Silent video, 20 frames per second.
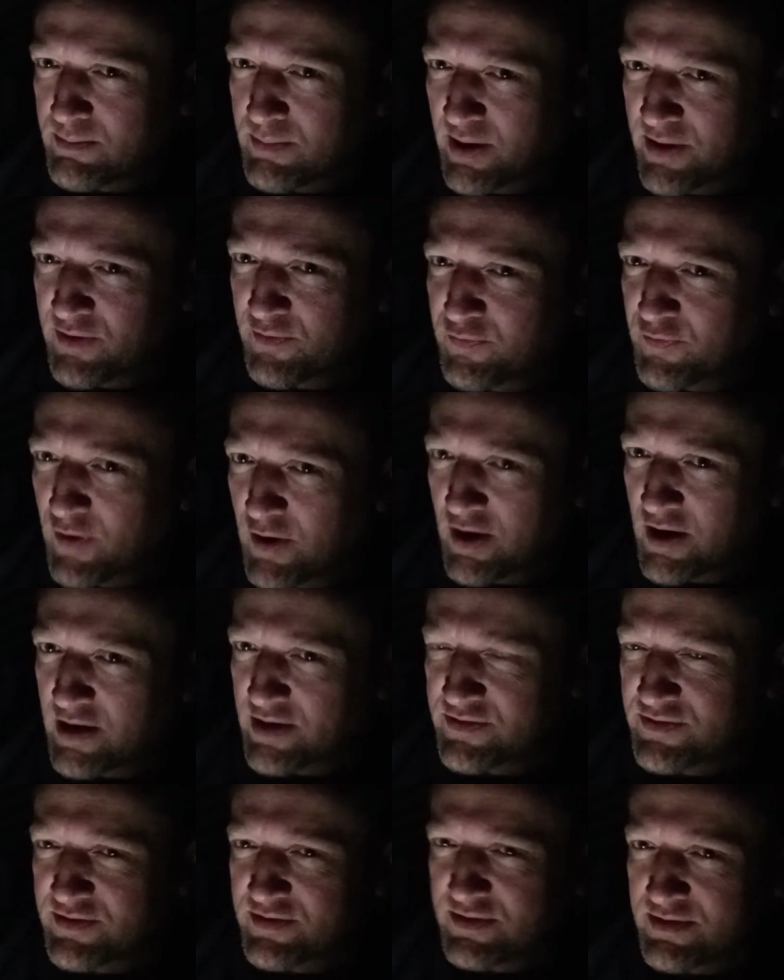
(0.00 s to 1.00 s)
by the
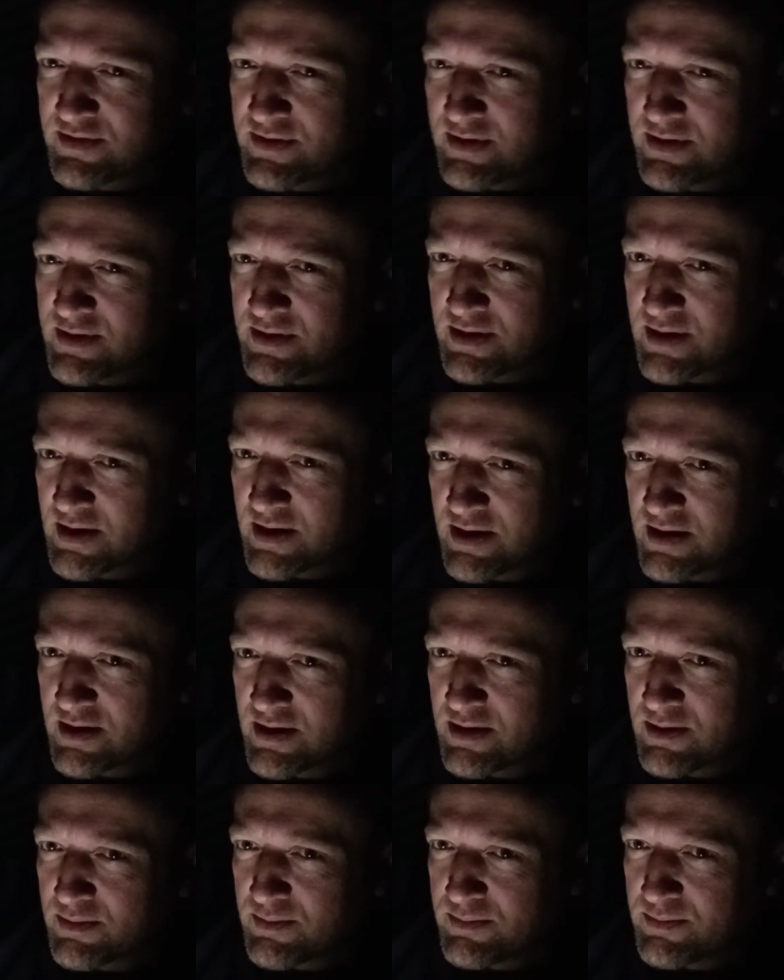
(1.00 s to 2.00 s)
frauds.
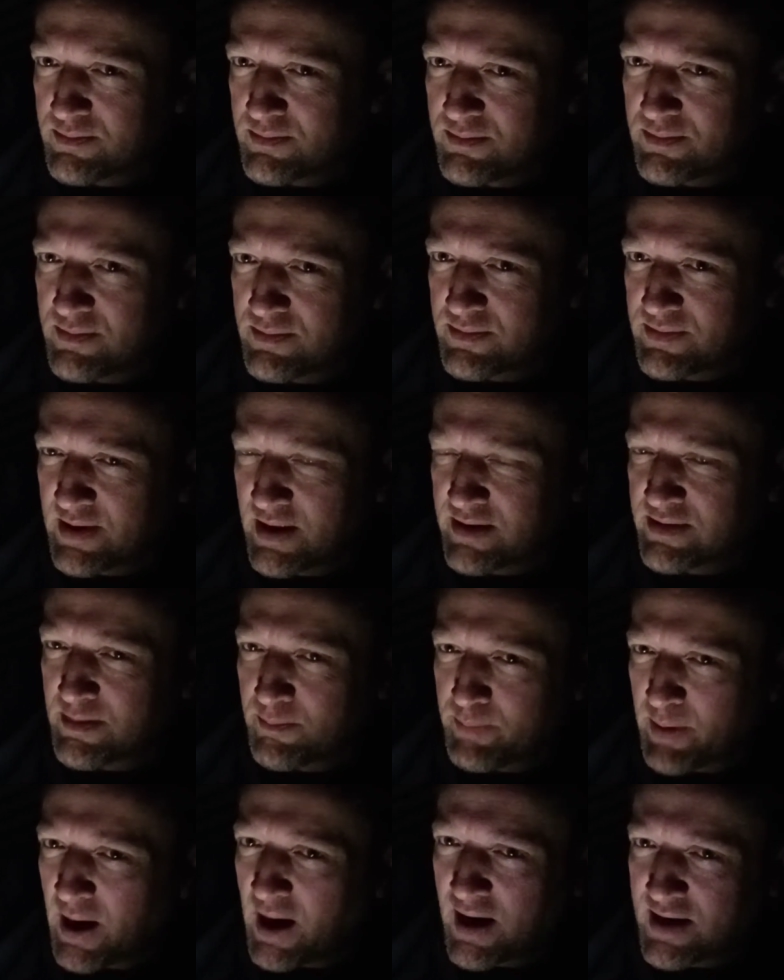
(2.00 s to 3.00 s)
Um, and
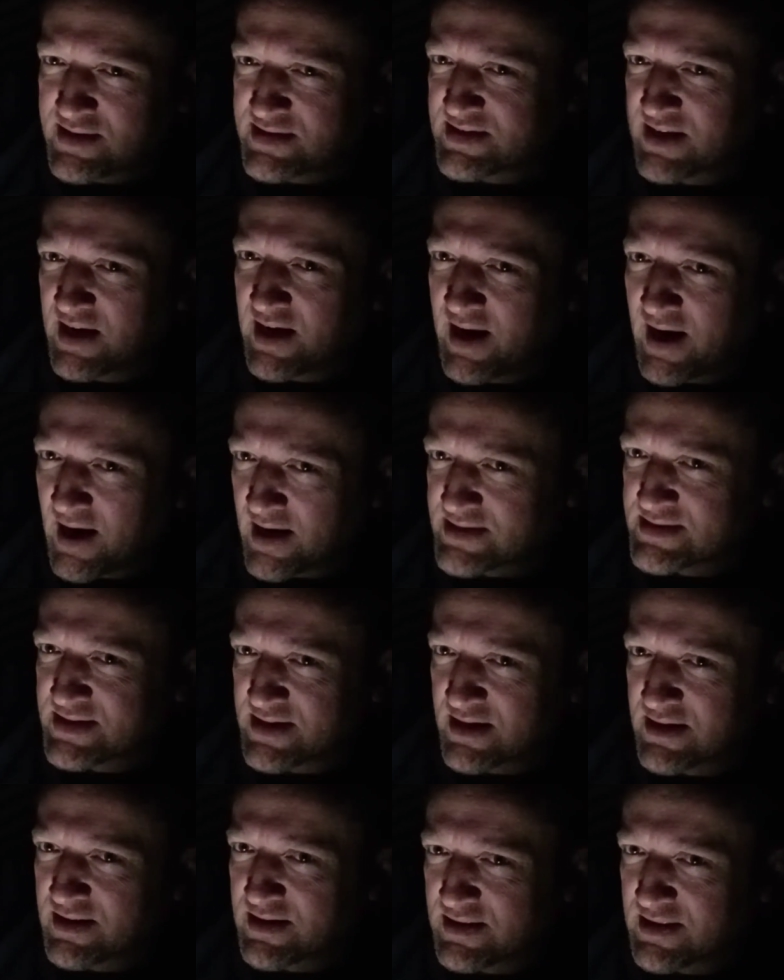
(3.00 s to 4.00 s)
the box that I
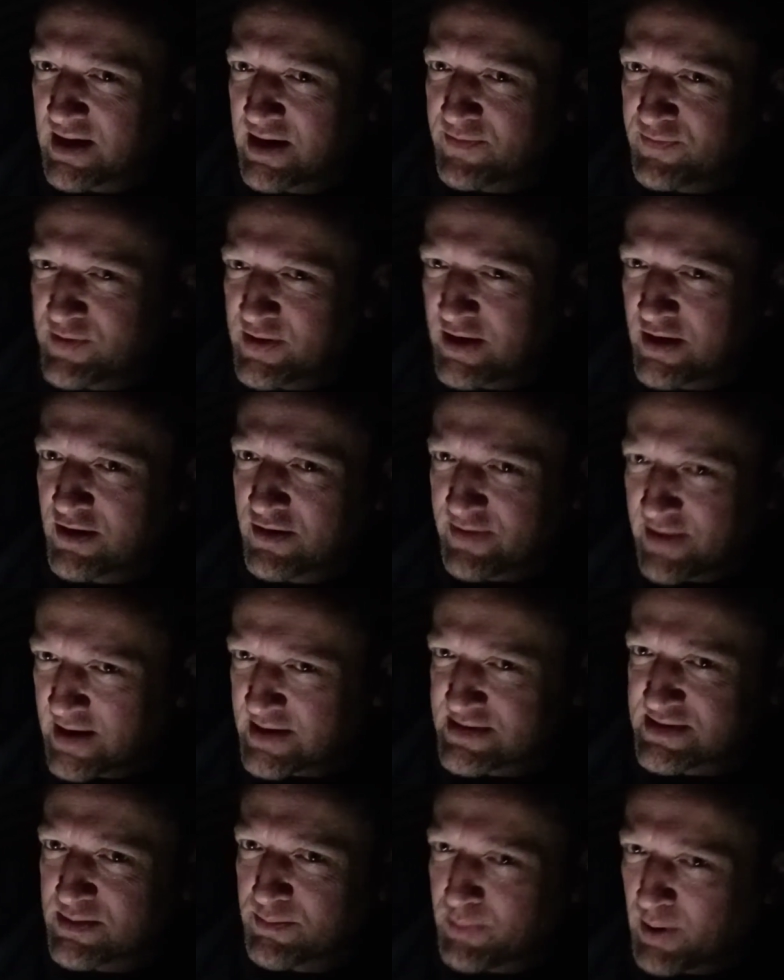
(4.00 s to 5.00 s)
accidentally left here,
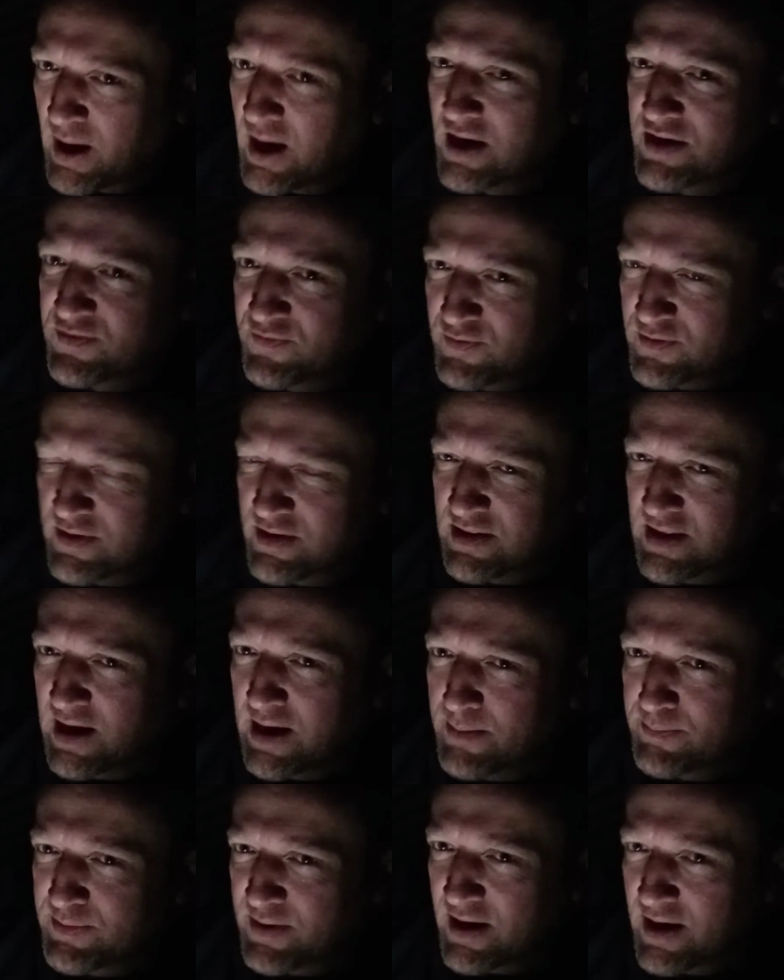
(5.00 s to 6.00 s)
that's the box for the
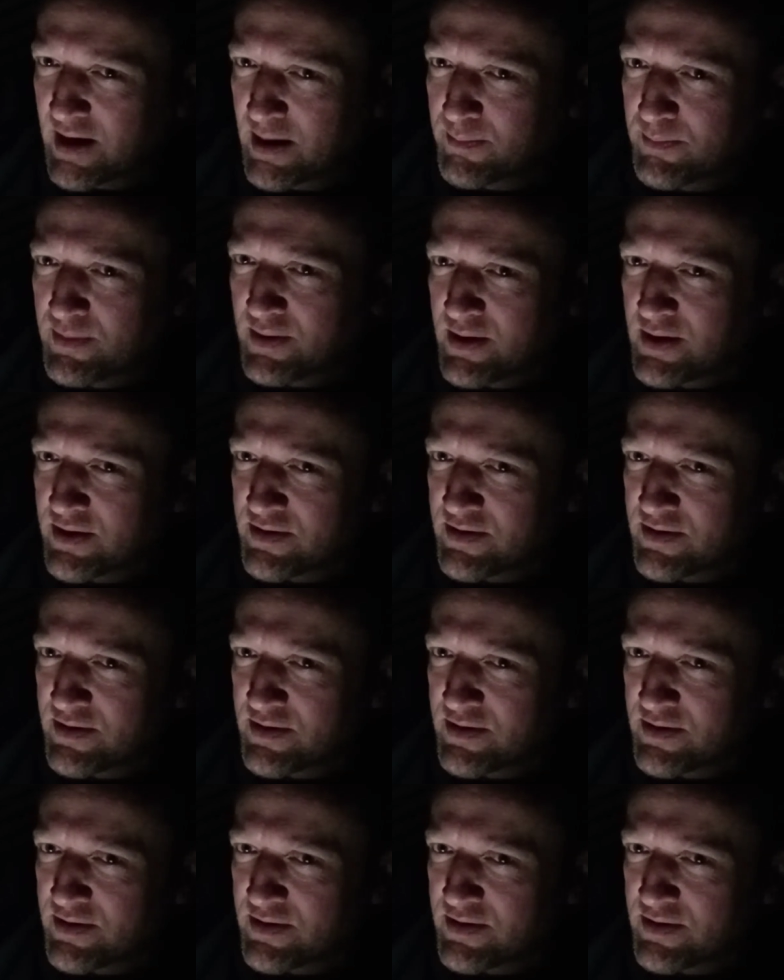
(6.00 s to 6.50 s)
laptop.